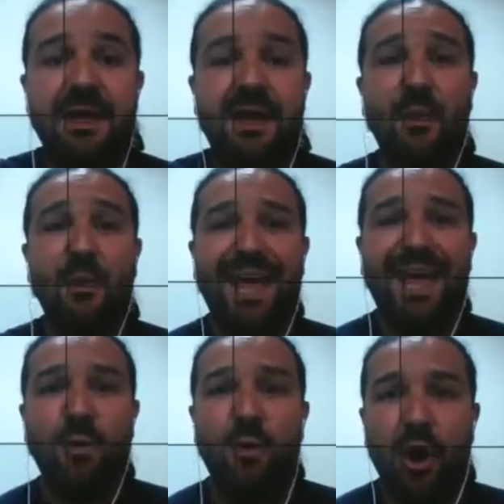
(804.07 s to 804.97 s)
And we
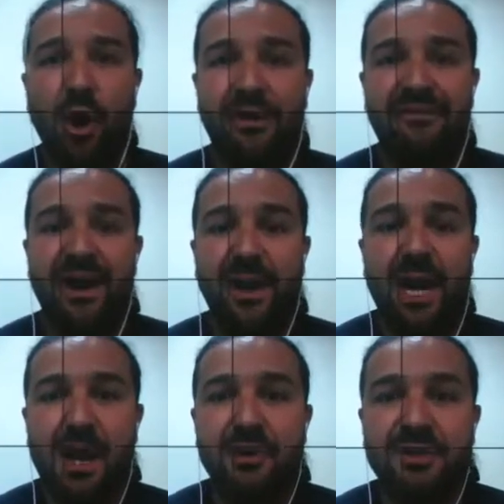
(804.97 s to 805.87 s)
can work very
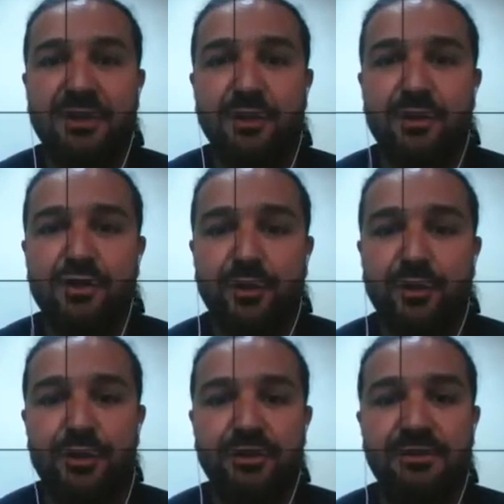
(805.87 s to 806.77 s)
close to
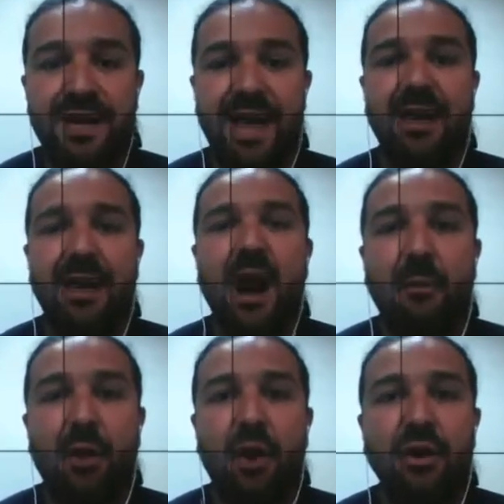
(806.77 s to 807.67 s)
structures like
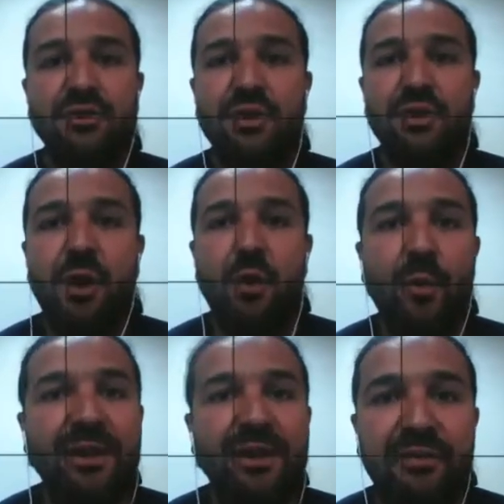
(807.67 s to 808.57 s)
harbors or
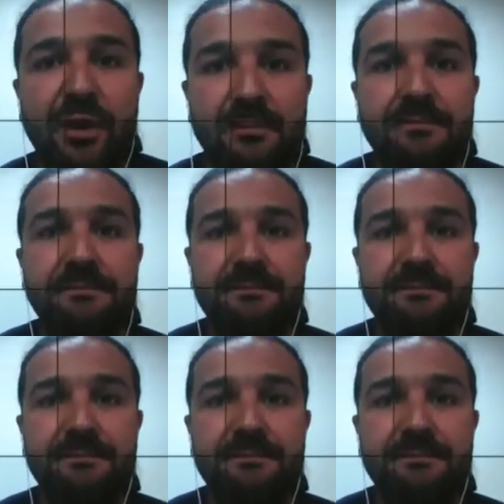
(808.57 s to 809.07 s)
wind farm.